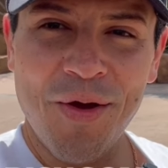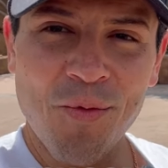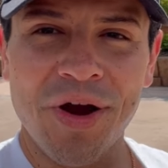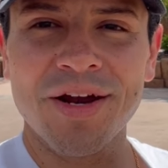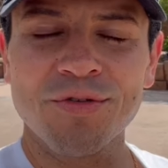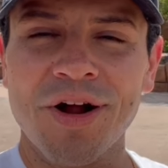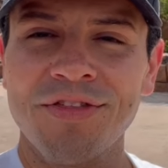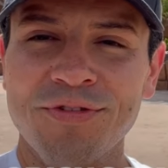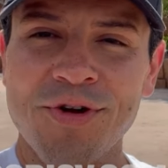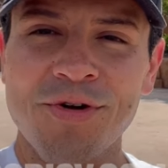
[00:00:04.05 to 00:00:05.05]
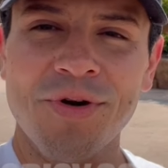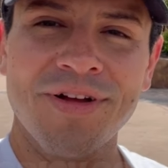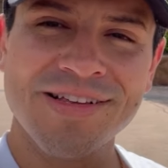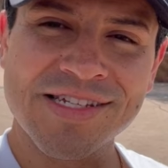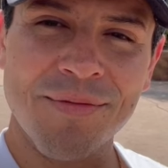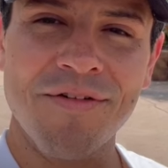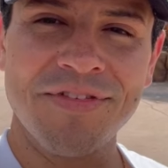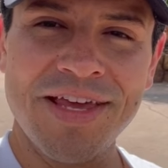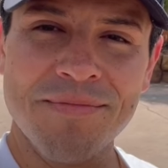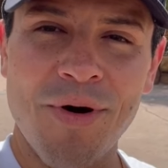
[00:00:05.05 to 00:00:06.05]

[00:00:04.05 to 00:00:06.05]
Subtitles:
we're going to run through some of the